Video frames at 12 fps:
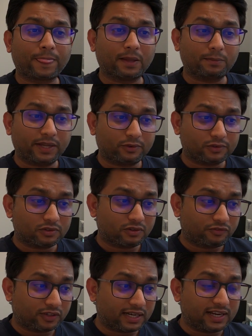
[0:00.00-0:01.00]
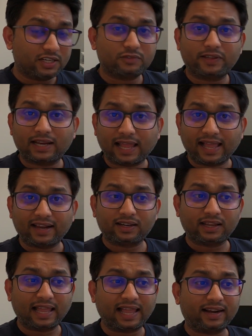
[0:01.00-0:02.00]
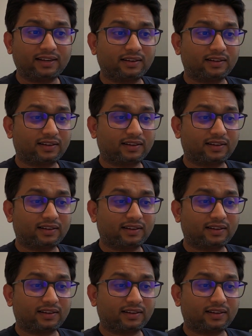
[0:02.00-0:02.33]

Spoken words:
Microsoft clients were hacked.